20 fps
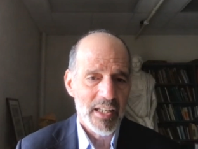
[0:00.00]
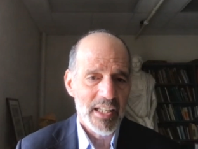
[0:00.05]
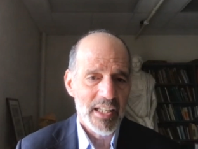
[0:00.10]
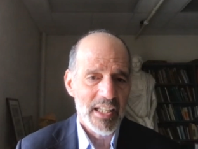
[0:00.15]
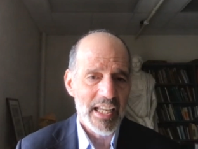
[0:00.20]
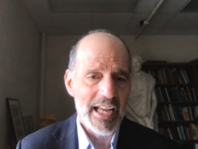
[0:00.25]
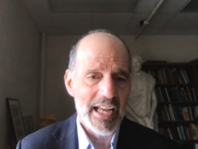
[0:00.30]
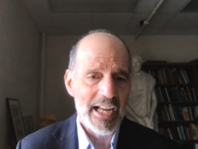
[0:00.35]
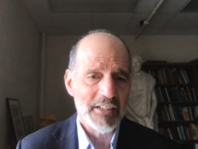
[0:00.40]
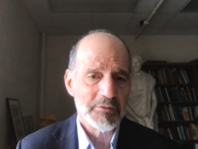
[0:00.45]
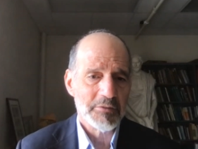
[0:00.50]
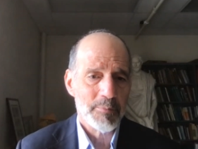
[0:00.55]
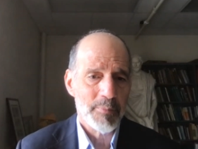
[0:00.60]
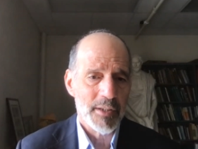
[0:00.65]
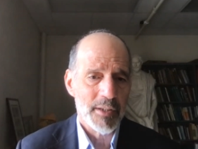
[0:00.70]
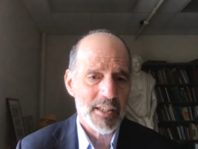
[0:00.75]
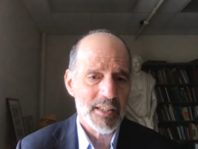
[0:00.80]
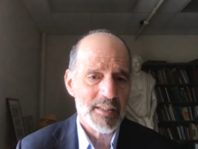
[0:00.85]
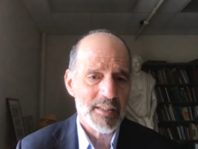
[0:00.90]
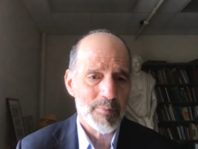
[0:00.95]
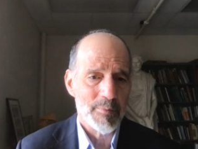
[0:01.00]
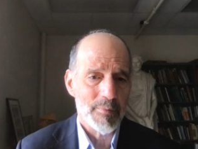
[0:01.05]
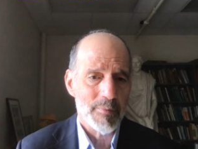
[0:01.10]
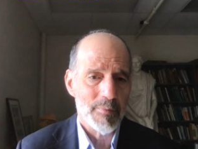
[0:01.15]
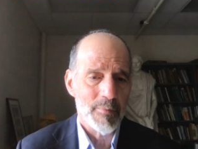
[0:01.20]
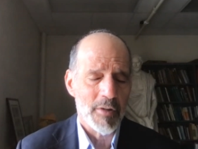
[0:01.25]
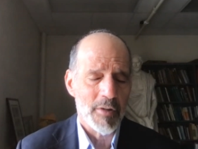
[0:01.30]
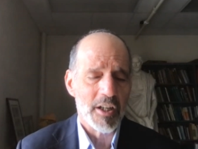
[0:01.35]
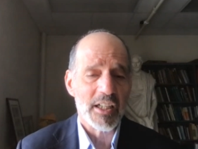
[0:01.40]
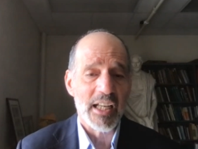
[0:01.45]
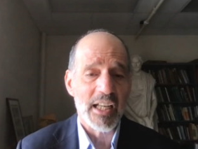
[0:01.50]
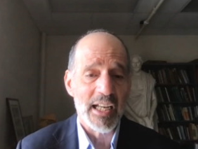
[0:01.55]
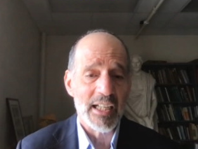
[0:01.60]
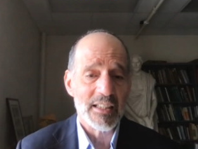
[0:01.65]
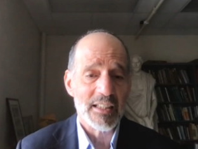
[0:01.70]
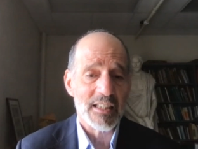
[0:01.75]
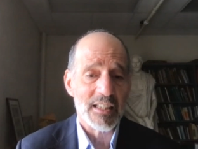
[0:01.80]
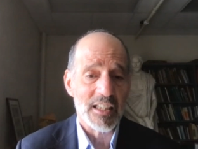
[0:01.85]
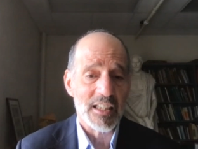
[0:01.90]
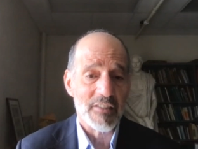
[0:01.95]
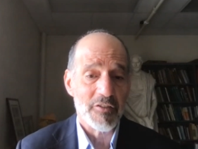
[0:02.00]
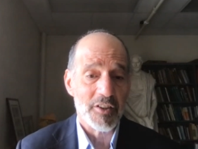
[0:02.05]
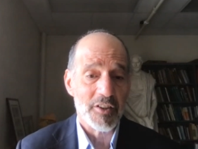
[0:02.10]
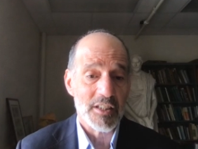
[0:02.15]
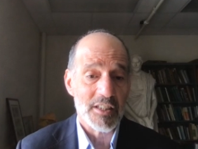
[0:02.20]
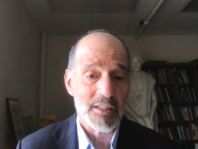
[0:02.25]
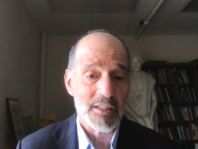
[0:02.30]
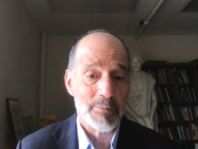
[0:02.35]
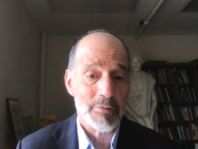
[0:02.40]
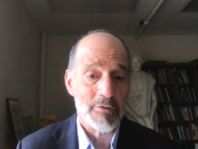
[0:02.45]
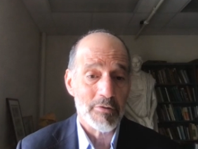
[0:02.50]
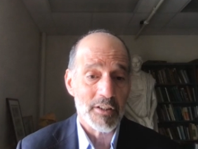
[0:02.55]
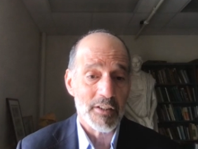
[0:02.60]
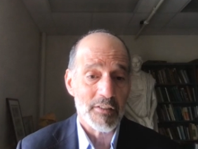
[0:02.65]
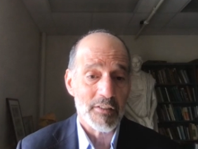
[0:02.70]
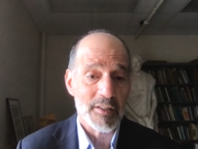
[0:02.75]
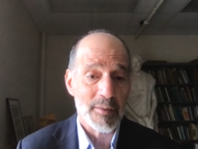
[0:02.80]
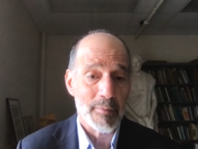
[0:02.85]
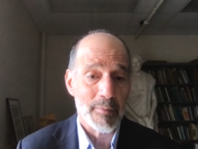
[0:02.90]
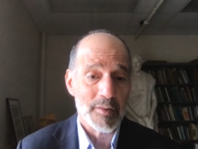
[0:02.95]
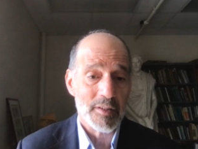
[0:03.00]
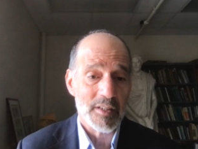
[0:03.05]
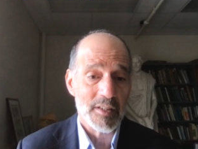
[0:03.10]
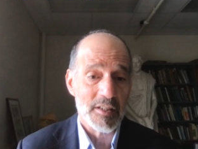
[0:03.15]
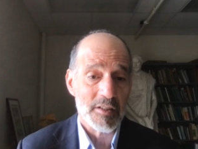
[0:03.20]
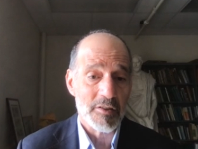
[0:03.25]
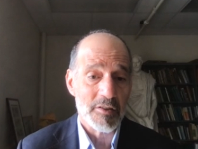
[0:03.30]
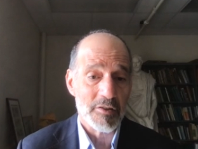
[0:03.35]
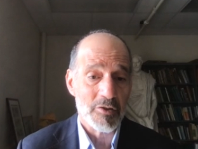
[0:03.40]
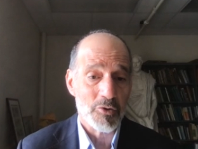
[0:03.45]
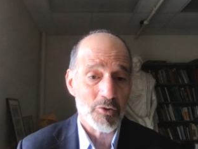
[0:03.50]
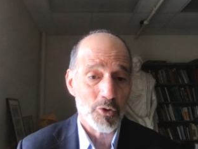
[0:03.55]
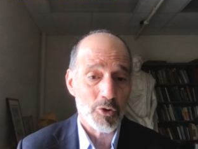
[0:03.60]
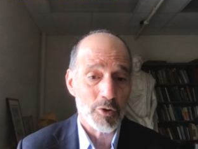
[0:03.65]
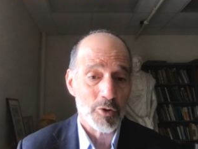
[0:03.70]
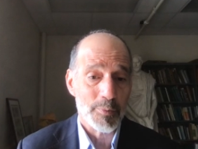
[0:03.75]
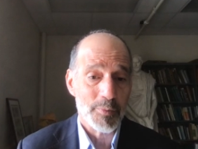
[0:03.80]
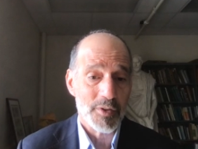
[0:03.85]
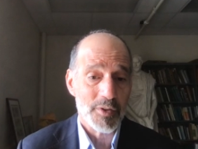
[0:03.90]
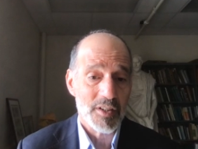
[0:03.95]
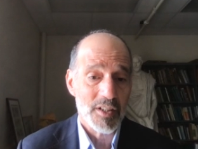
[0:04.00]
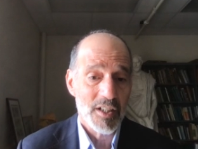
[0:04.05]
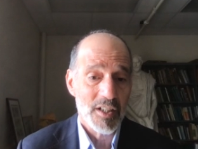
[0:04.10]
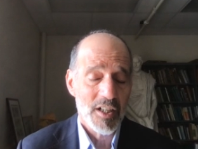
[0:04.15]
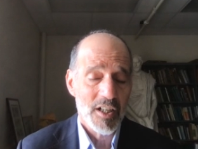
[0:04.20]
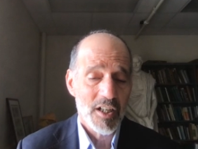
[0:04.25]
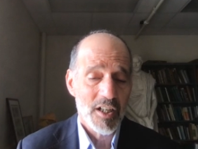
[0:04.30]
He outbids Mark Antony for the support of some of Caesar's troops,